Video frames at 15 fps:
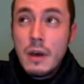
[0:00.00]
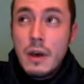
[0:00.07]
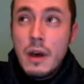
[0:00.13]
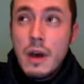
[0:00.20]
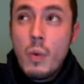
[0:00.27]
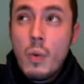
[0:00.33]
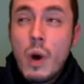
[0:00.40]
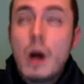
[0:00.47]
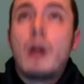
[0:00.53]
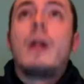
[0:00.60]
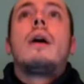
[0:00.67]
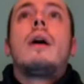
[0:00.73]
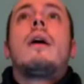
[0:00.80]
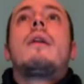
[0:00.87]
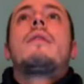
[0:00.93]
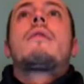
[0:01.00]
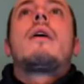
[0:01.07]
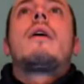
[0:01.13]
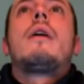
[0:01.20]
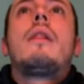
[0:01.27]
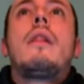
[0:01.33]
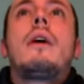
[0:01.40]
And well, there are
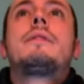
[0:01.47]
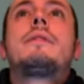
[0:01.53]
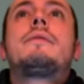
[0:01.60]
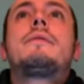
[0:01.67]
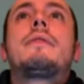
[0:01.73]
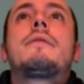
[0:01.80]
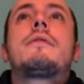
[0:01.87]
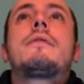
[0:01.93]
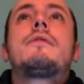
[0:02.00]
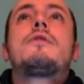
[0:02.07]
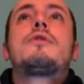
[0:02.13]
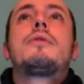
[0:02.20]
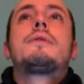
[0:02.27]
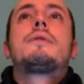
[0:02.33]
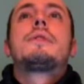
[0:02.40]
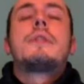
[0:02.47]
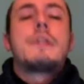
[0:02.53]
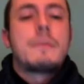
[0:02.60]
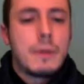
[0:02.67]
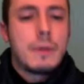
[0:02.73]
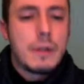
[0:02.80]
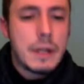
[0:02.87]
a lot of different choices,
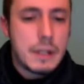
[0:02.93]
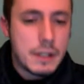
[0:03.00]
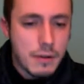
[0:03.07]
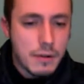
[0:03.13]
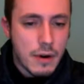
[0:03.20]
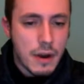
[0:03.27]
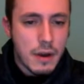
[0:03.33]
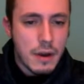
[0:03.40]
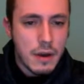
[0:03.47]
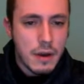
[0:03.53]
but let's try,